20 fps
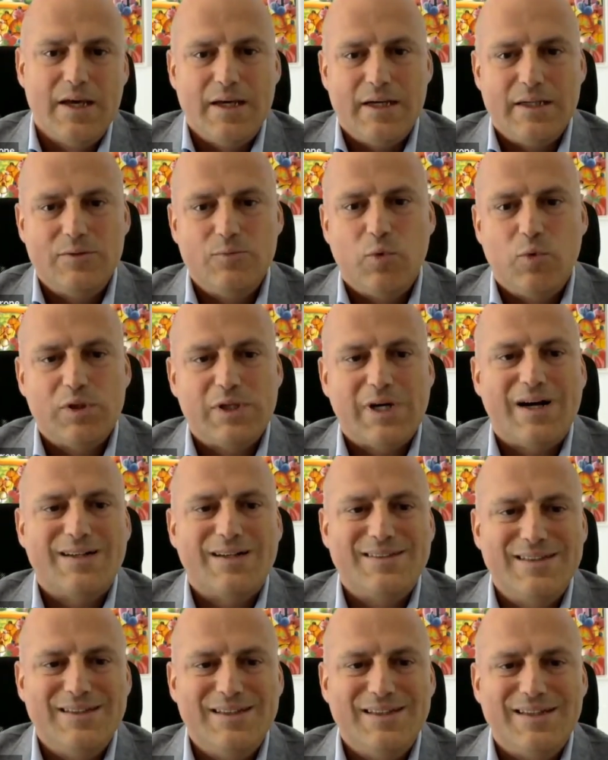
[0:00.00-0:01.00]
and what
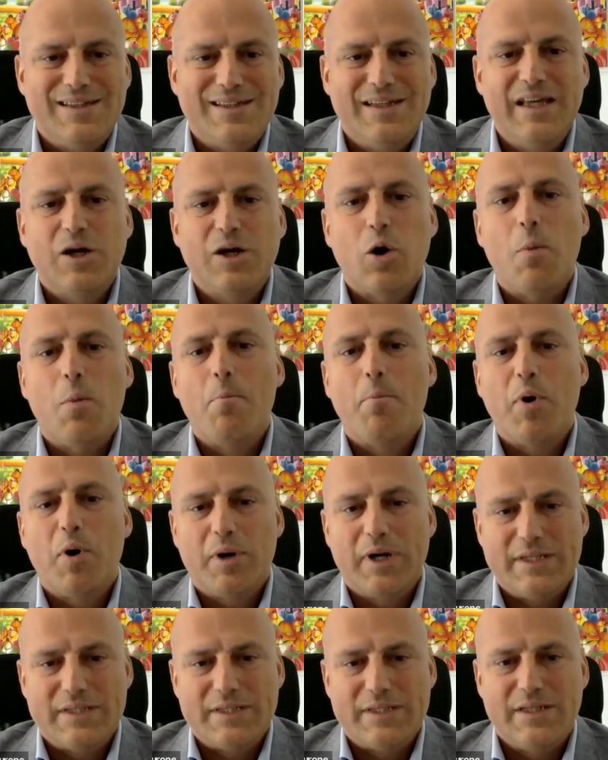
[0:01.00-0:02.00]
are the key
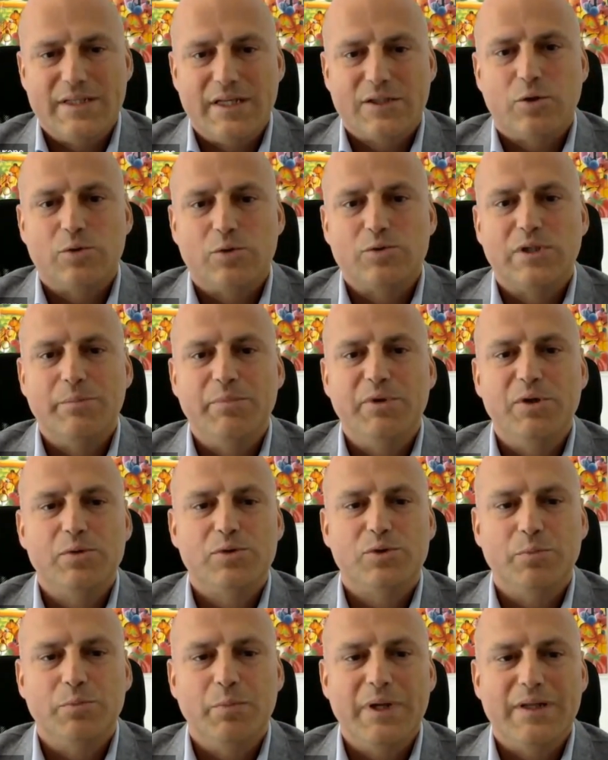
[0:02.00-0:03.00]
components that
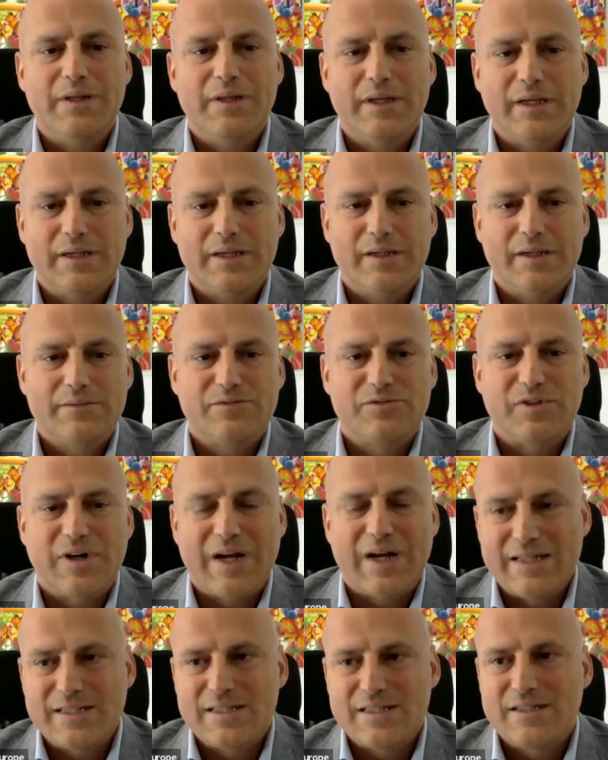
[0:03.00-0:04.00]
contribute to building
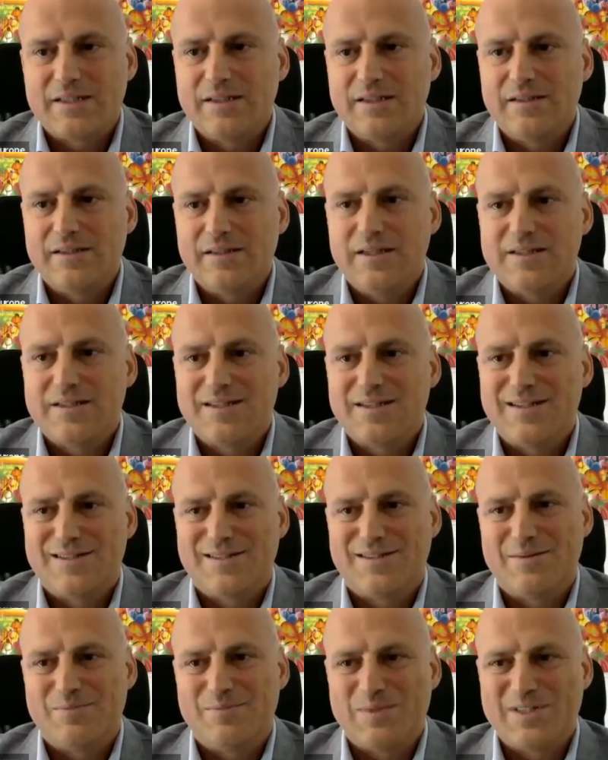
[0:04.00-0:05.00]
trust in these
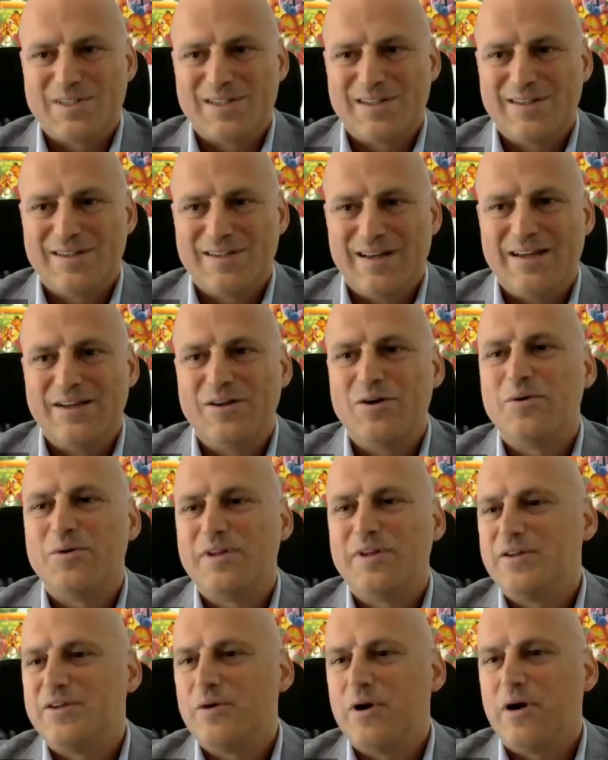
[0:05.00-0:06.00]
systems? I know
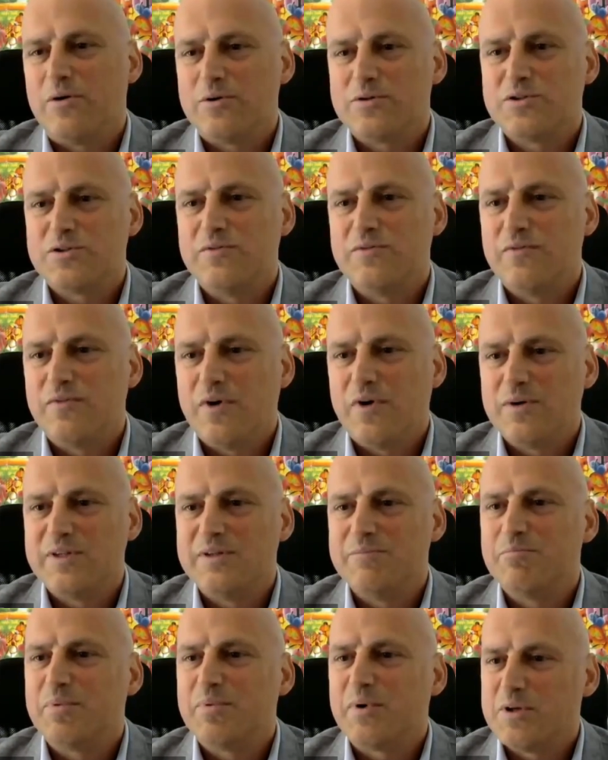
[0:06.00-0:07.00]
that you are also involved
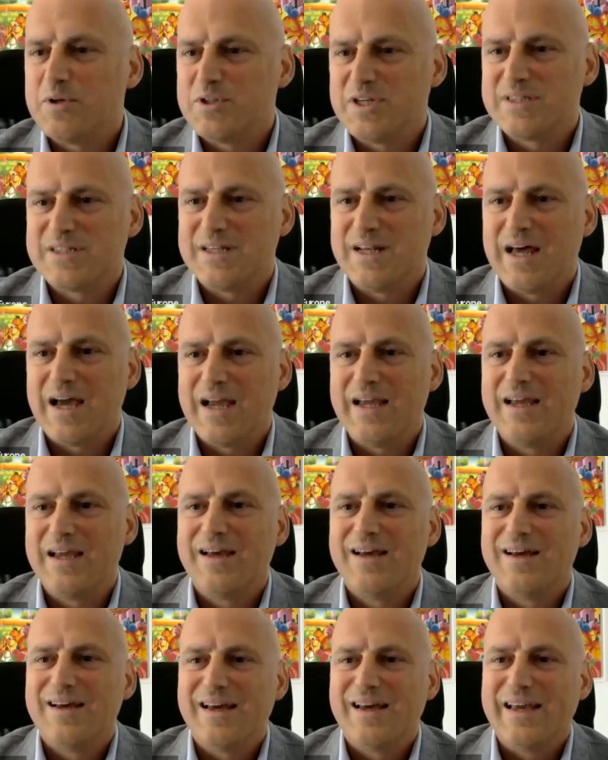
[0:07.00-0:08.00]
in projects
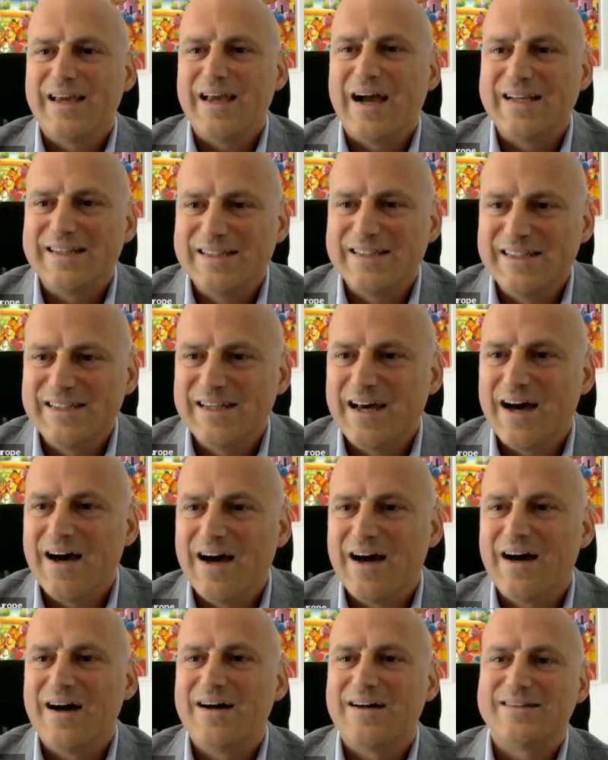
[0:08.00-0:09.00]
like AI
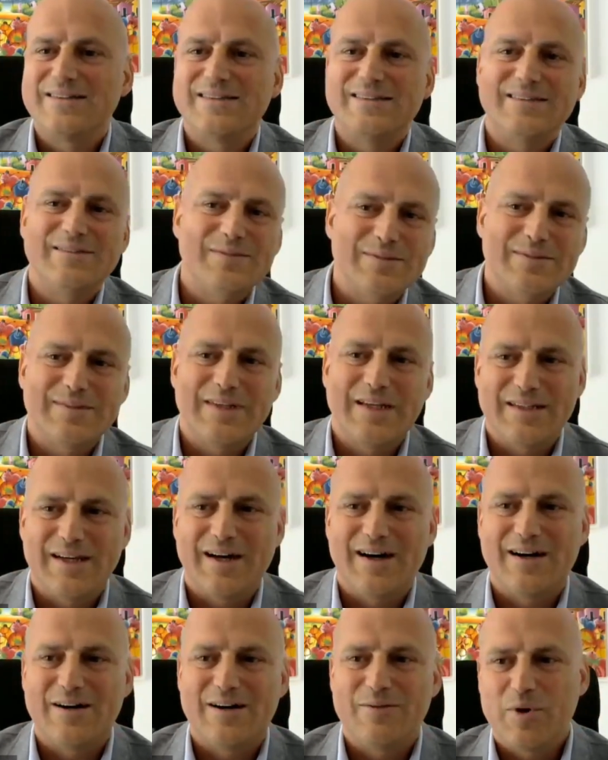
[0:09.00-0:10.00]
Tina
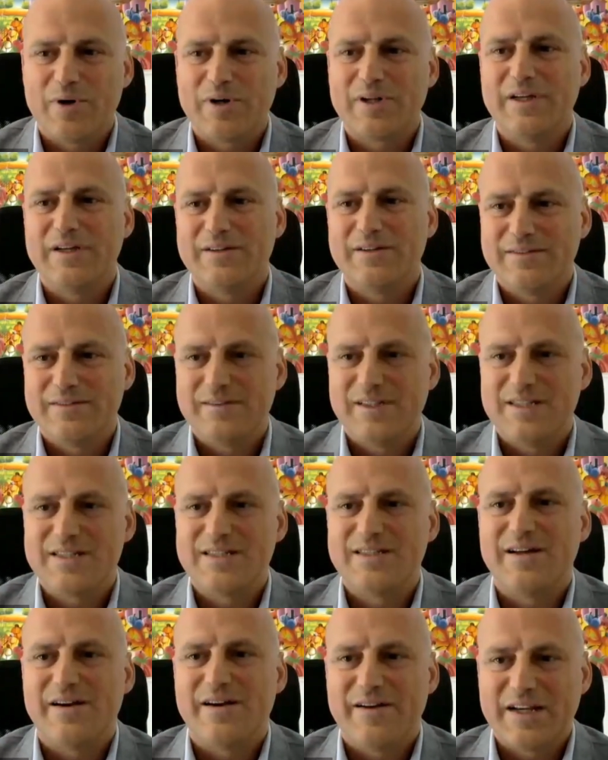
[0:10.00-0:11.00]
that are working on
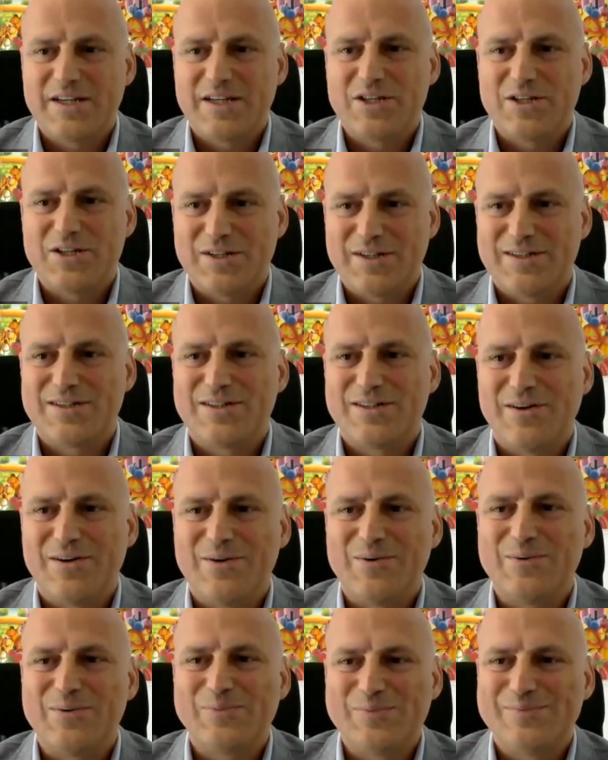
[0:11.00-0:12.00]
this direction.
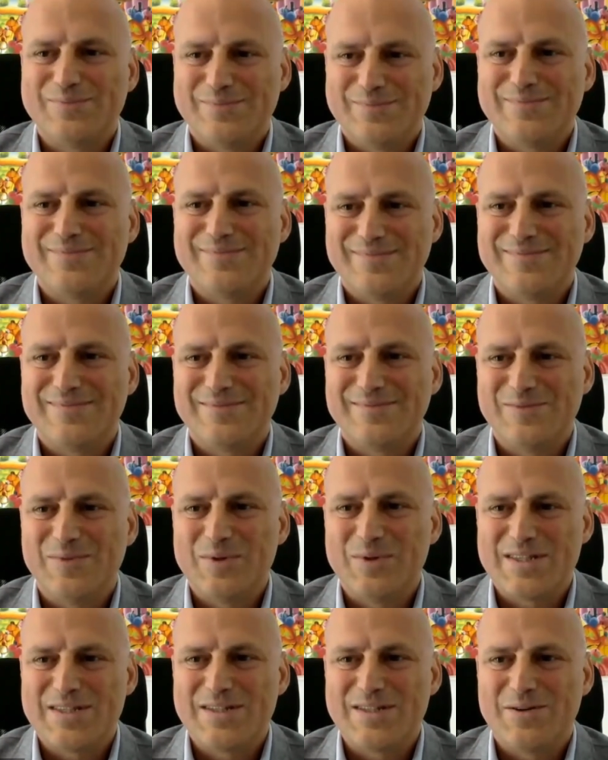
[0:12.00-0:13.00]
So
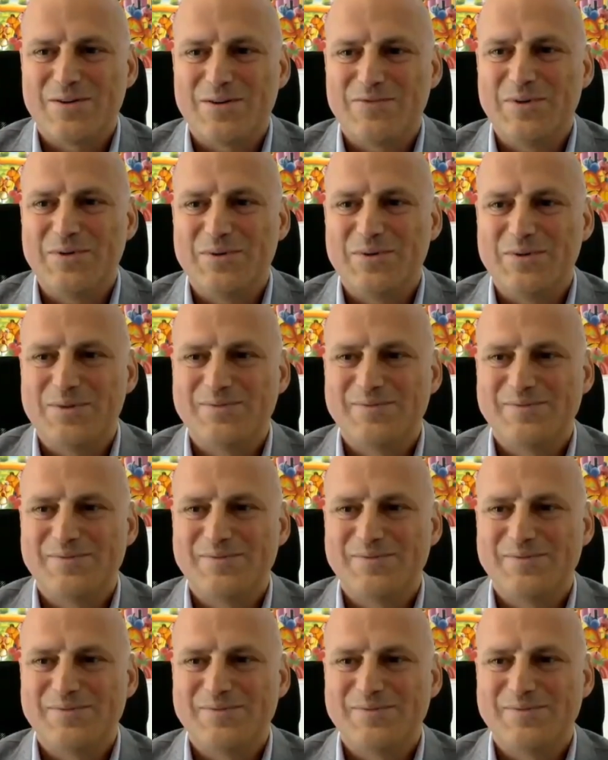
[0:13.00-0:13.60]
what's your view?